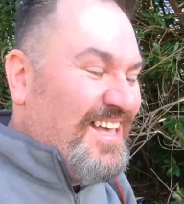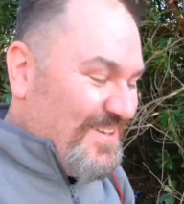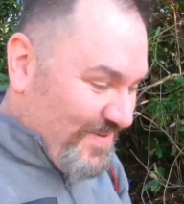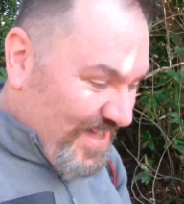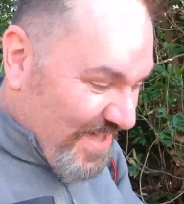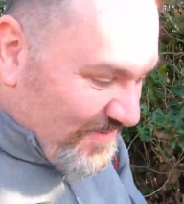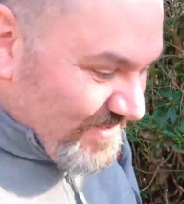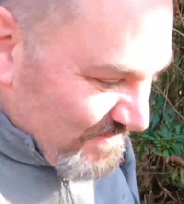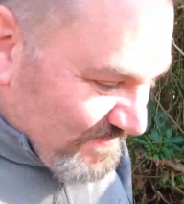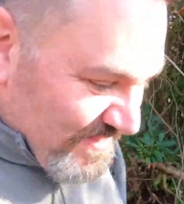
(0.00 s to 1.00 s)
Wow.
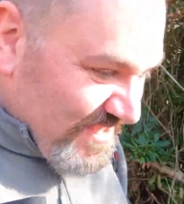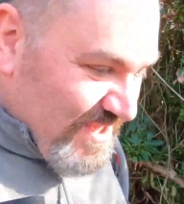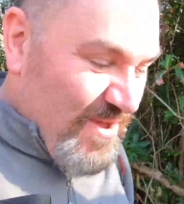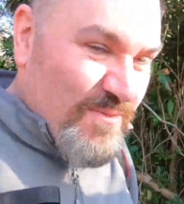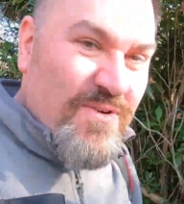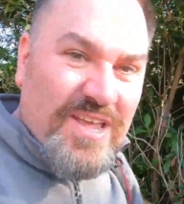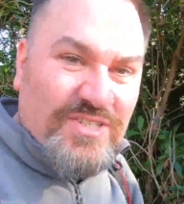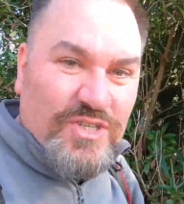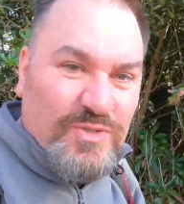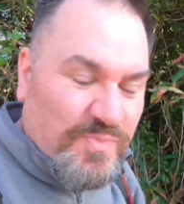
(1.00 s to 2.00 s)

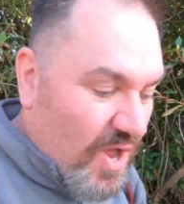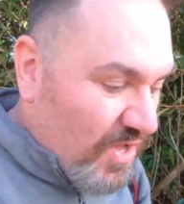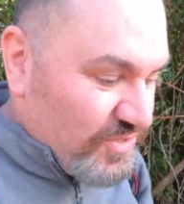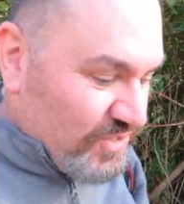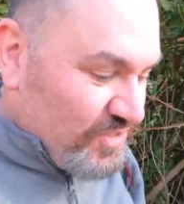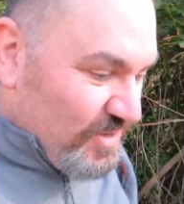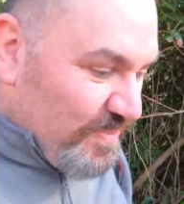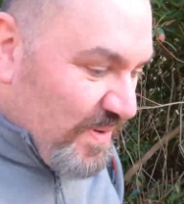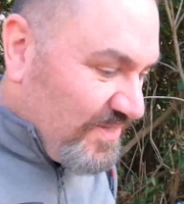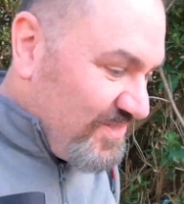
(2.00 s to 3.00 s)
Ray's just brought us to
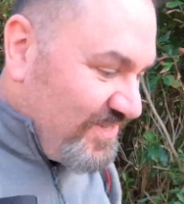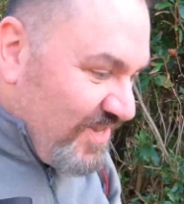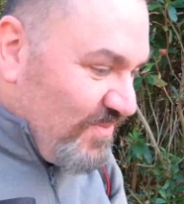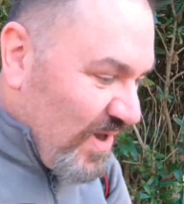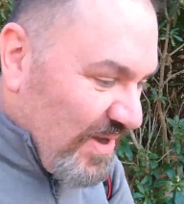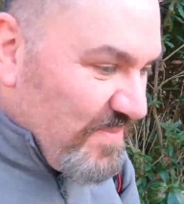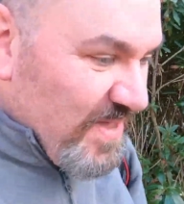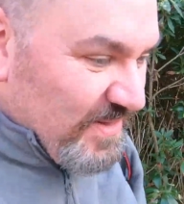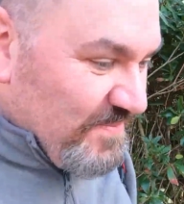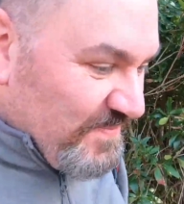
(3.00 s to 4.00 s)
Bidston
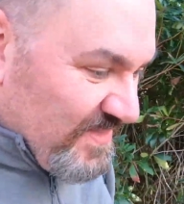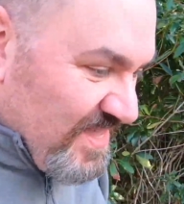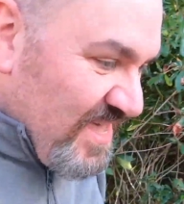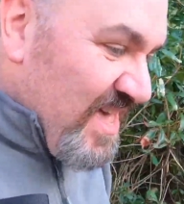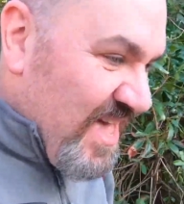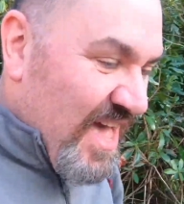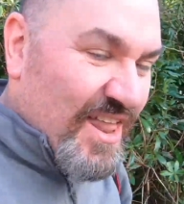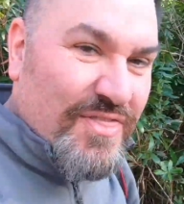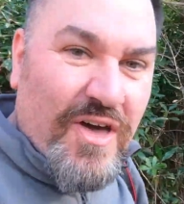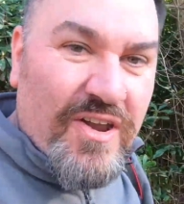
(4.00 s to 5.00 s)
Windmill.
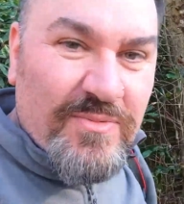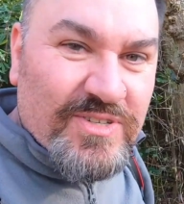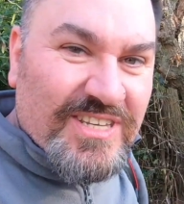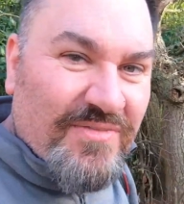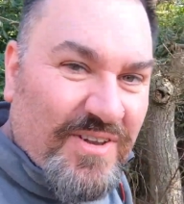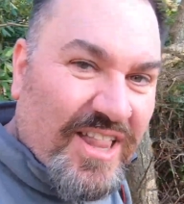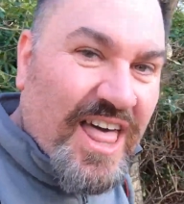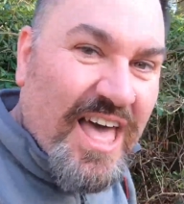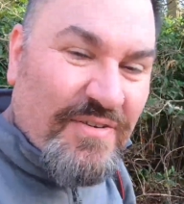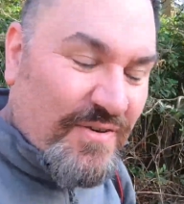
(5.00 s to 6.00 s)
I thought he was having a
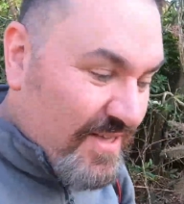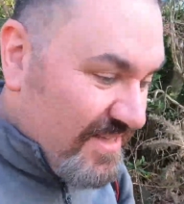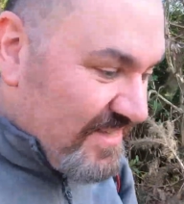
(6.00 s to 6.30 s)
laugh.